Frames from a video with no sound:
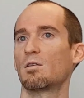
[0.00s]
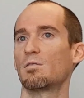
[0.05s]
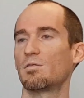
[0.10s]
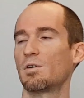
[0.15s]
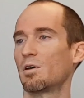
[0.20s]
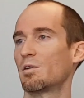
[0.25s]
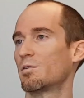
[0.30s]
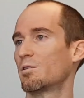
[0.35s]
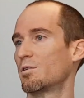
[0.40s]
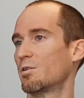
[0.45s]
of
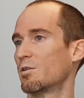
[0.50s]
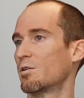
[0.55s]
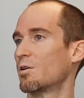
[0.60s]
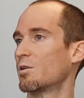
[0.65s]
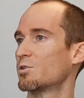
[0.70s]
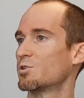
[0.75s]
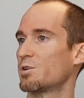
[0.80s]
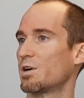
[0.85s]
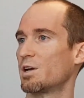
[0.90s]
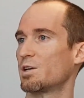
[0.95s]
other
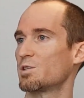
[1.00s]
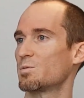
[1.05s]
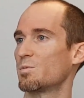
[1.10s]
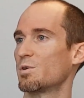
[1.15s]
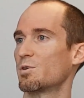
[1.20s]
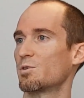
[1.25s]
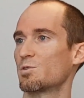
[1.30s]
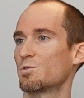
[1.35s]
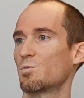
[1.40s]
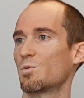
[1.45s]

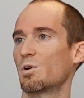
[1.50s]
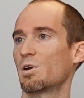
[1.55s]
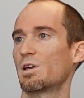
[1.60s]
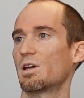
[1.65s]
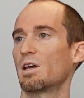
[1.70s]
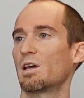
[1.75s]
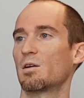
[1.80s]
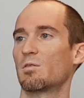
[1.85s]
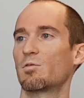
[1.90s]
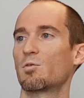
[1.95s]
neurotransmitters
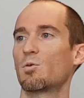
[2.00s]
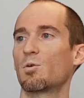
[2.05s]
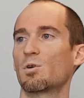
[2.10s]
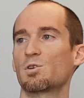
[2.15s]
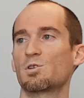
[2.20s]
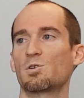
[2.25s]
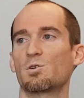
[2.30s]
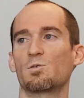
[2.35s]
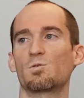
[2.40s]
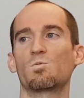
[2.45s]
working. And of
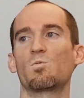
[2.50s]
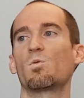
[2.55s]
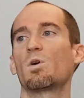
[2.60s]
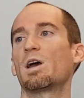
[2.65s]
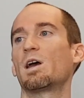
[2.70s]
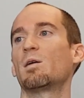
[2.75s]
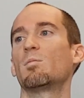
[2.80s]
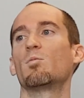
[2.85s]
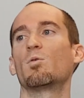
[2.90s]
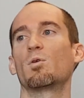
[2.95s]
course, there's
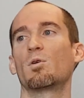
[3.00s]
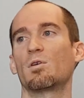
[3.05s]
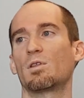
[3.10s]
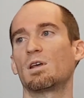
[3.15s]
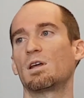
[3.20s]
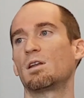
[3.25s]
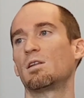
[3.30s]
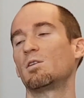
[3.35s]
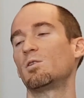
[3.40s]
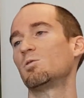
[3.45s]
way more
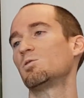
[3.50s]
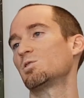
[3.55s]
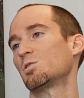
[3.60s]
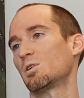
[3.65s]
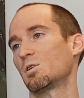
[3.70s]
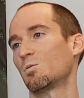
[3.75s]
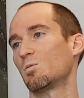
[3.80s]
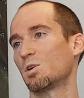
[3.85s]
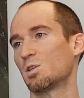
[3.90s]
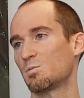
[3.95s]
than
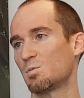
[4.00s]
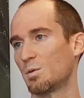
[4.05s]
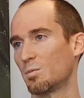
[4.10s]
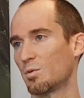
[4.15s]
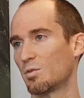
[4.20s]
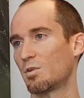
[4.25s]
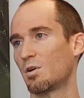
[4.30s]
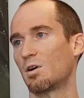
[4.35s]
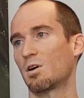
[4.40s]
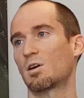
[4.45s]
usually the ones
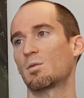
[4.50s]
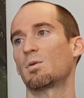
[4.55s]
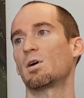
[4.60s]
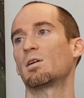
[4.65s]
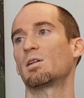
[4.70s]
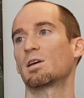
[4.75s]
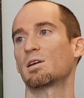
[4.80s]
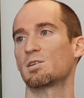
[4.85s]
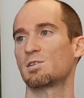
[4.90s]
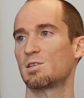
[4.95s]
people talk
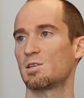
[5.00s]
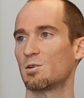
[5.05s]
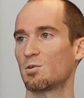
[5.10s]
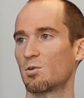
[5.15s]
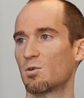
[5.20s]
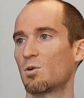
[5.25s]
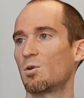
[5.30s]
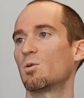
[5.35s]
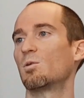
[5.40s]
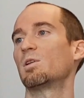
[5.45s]
about, like
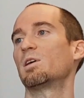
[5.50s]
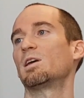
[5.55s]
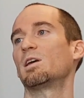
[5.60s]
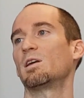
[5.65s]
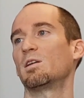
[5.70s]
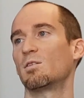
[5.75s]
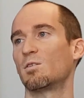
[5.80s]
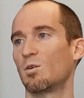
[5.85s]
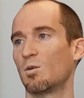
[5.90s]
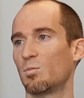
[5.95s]

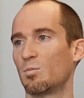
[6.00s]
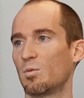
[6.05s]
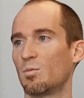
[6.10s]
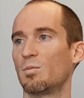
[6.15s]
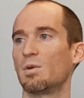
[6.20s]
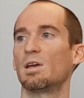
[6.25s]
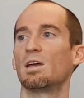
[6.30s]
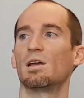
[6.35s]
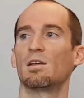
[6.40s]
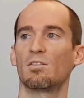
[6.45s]
acetylcholine,
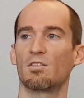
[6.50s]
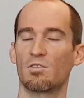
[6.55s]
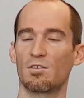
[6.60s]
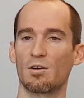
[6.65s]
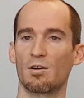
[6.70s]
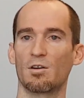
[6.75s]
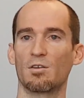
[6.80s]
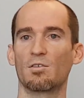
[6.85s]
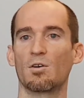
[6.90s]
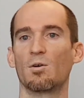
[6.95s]
dopamine,
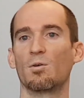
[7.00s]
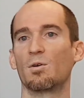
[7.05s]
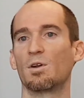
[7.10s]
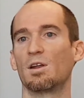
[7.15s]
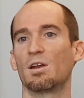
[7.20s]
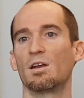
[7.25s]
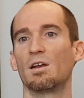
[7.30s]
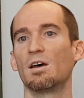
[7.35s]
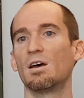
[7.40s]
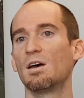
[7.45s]

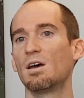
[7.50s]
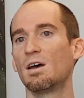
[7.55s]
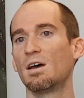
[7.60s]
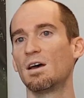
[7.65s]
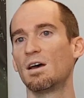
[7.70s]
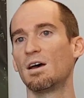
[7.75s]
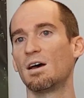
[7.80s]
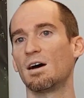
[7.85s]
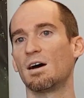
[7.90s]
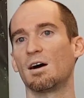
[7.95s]
serotonin.
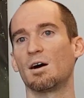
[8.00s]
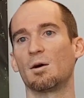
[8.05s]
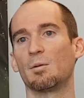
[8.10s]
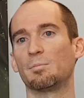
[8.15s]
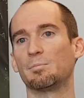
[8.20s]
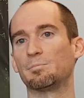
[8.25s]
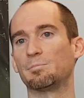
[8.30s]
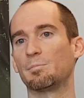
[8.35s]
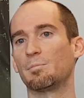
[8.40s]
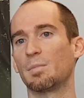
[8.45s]

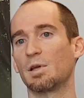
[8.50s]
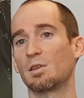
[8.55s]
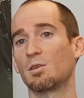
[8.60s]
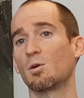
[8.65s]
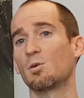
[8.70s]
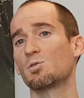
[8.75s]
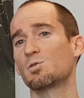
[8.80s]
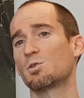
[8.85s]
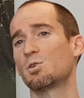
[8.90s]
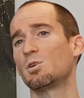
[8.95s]
But
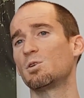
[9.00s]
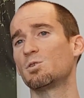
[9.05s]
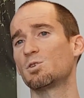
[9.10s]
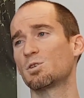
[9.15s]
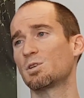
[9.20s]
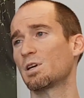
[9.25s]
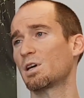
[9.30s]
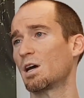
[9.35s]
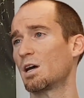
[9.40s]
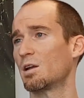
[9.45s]
those are
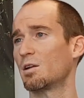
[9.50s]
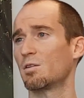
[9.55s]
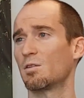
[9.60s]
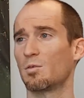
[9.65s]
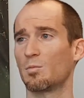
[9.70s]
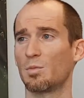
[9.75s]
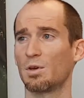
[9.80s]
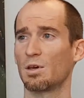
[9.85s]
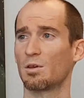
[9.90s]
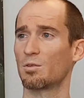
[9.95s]
usually kind of
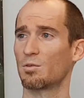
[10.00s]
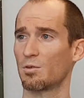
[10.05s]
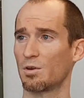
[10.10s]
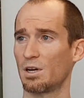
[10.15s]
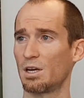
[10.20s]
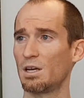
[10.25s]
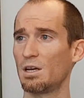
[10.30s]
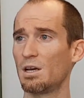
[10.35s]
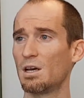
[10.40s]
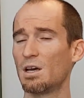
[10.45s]
the big
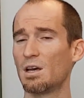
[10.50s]
three.